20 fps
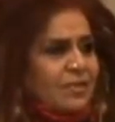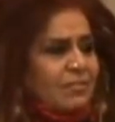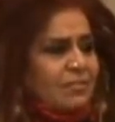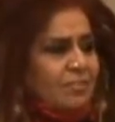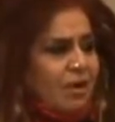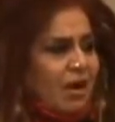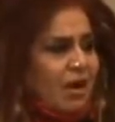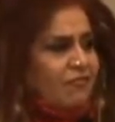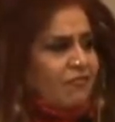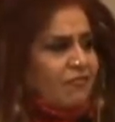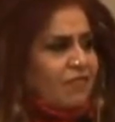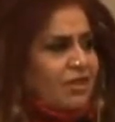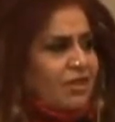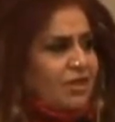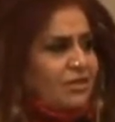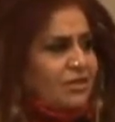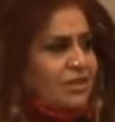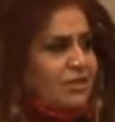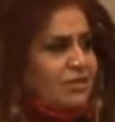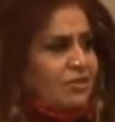powerful
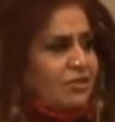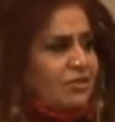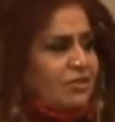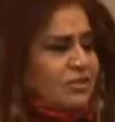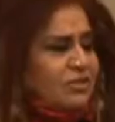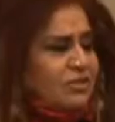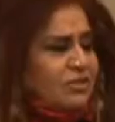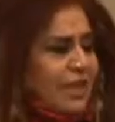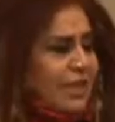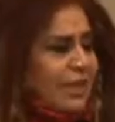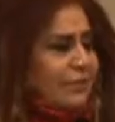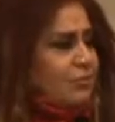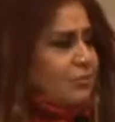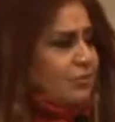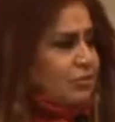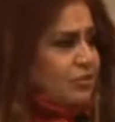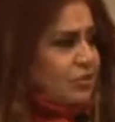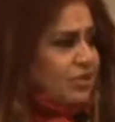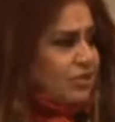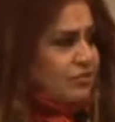as that time you
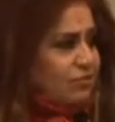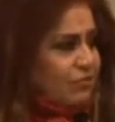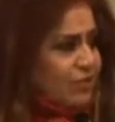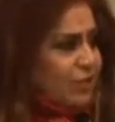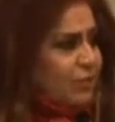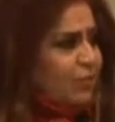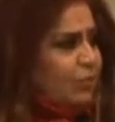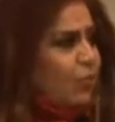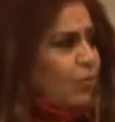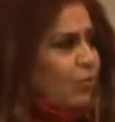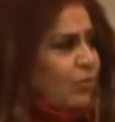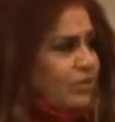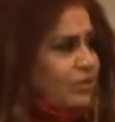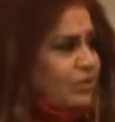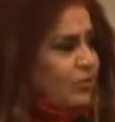see it for that moment.